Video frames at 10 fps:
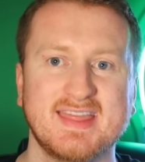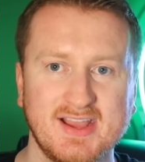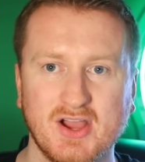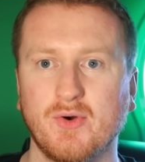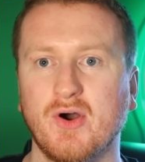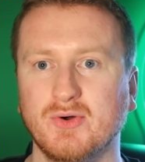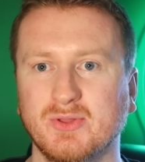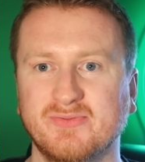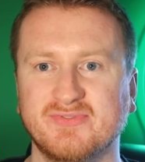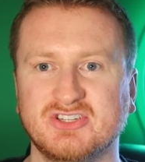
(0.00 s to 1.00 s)
they go
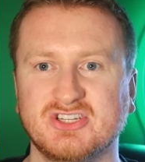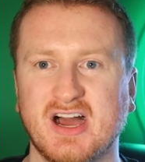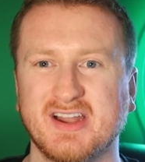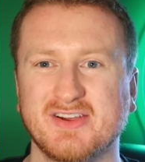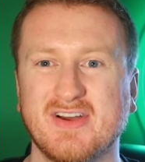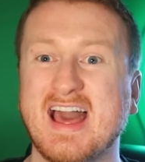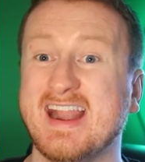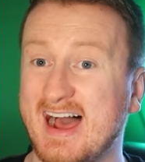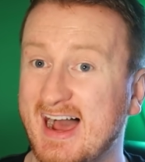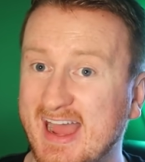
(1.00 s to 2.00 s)
Olu Fashanu.
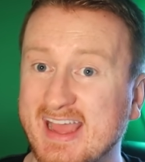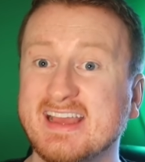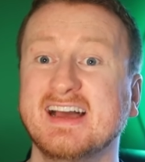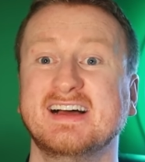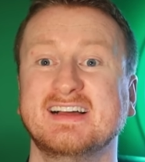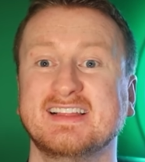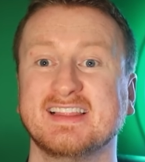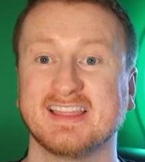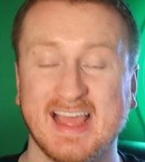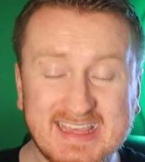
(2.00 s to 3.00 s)
And I
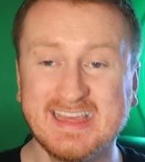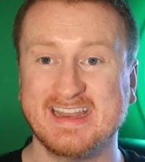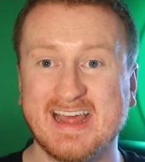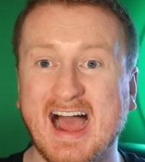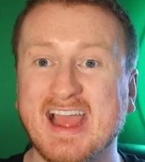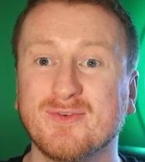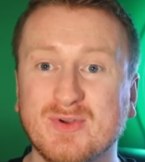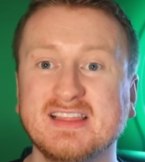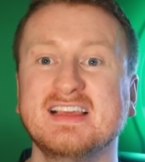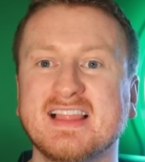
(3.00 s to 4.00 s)
like it. I
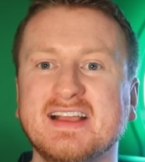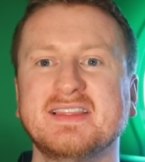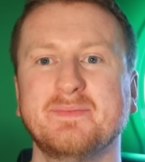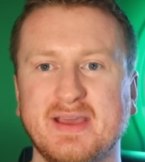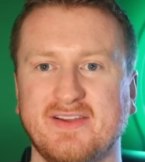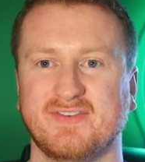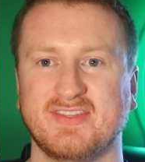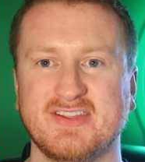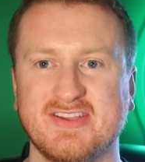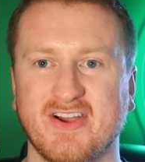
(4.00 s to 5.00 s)
really like the pick
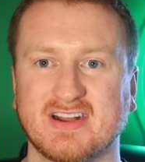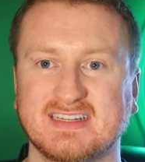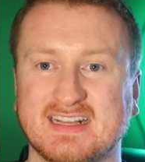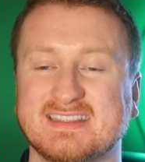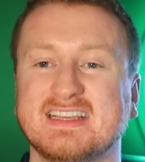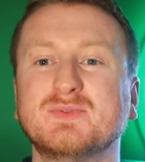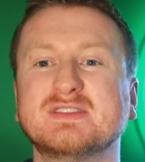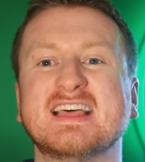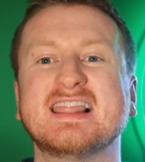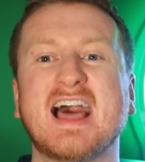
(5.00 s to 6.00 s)
for the New York Jets. This
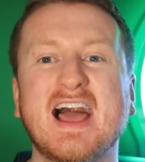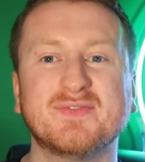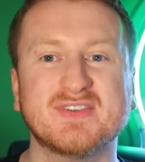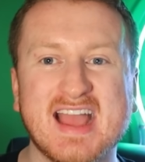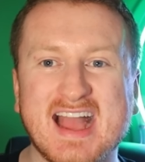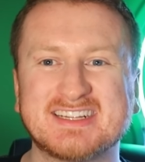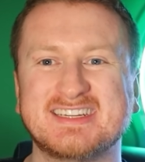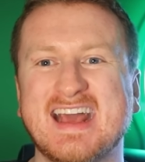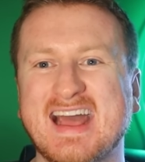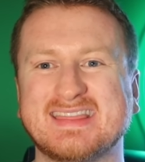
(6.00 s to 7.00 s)
was the live
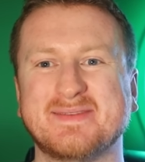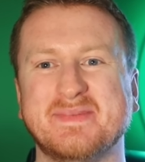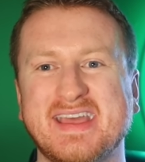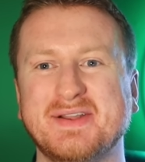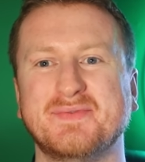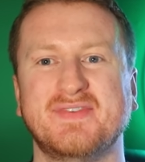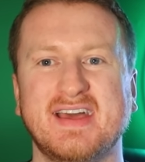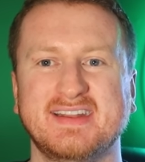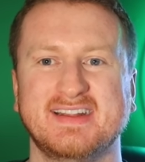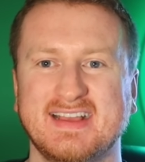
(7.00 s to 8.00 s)
reaction at the main
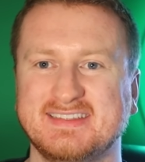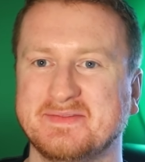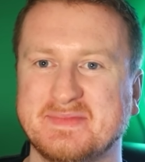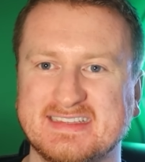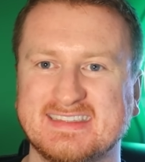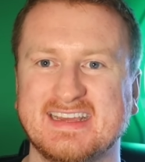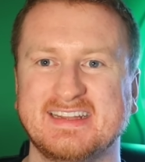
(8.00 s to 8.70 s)
event, in case you missed